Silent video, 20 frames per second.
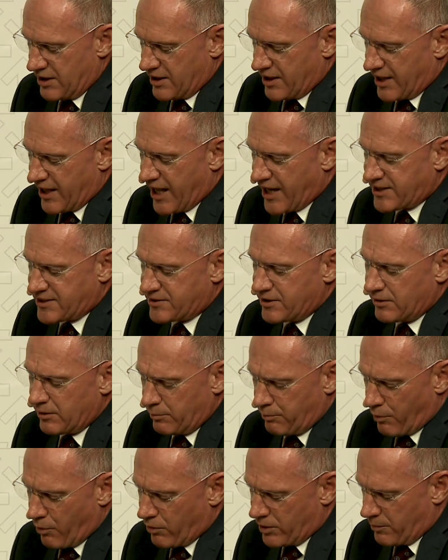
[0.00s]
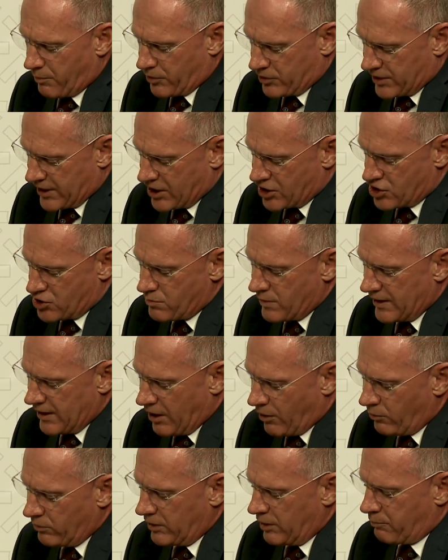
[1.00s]
External border protection will
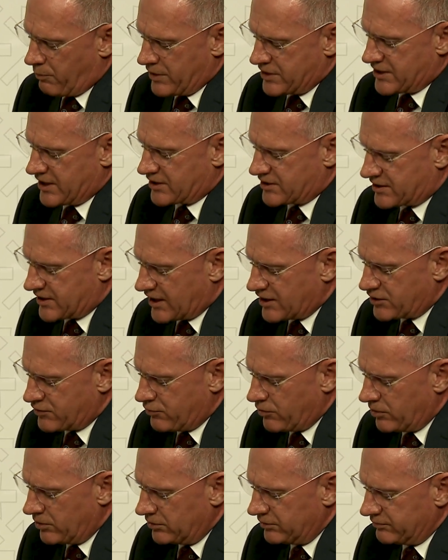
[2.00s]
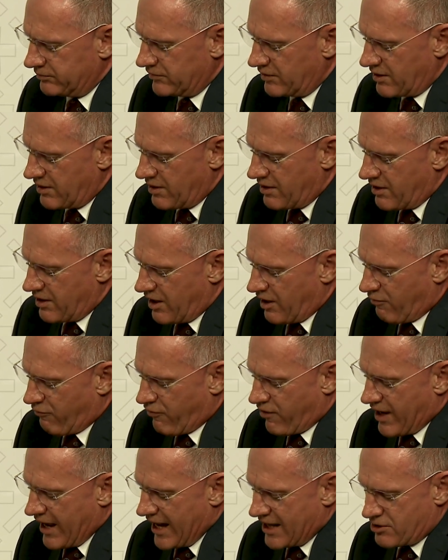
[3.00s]
only be successful if
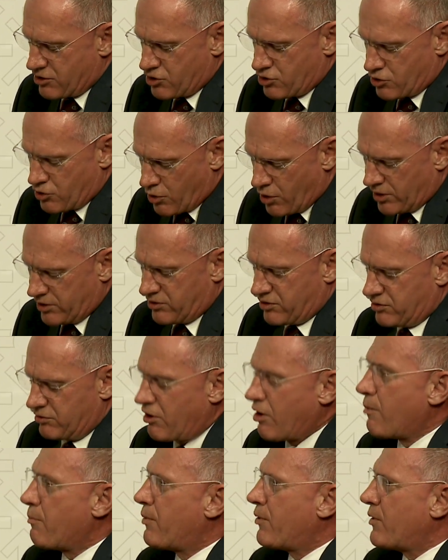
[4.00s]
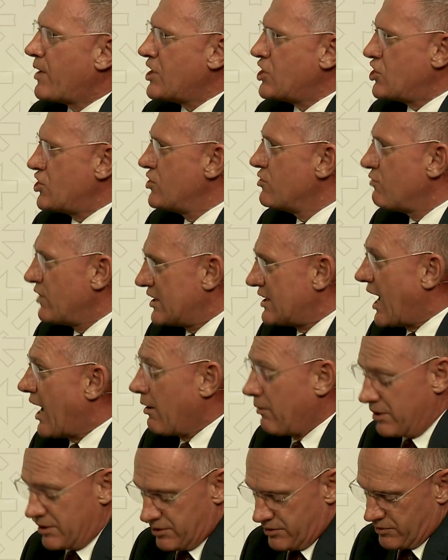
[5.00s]
we had good cooperation with
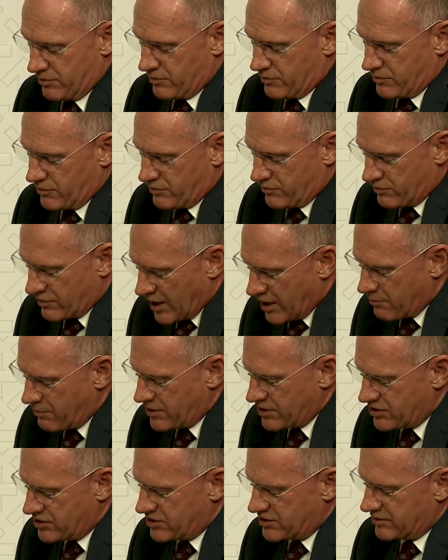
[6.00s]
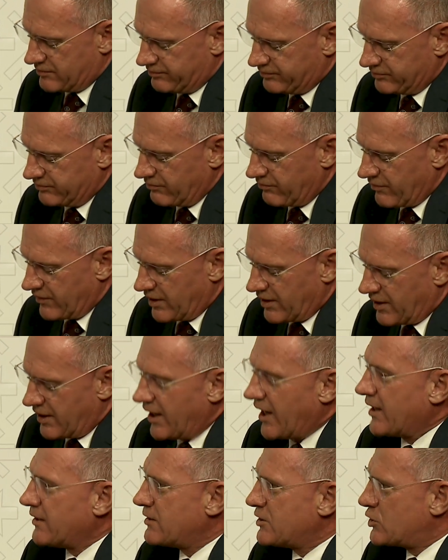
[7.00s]
our neighbors,
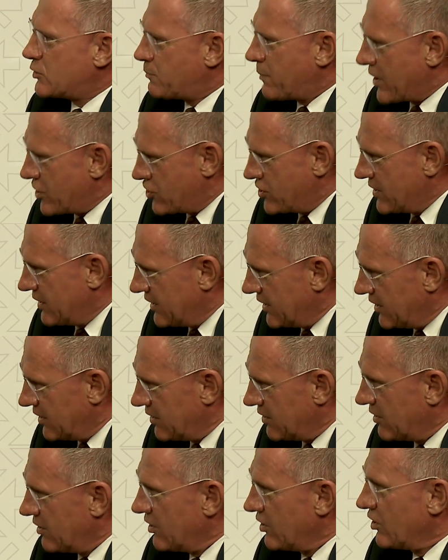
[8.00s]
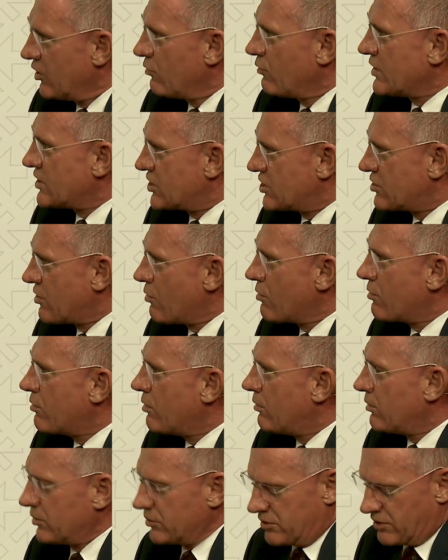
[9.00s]
and especially with
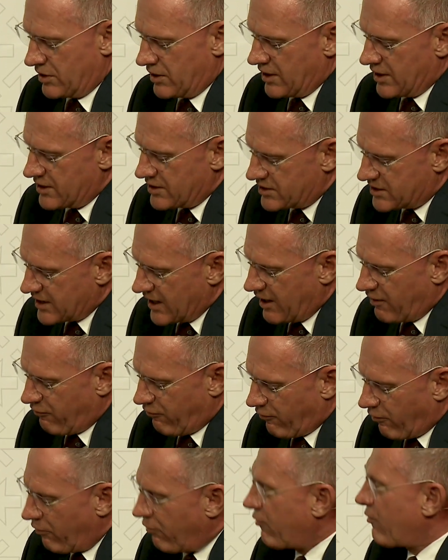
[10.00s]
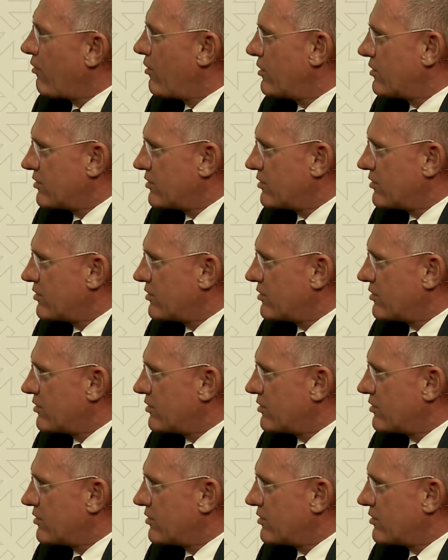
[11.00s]
so-called safe third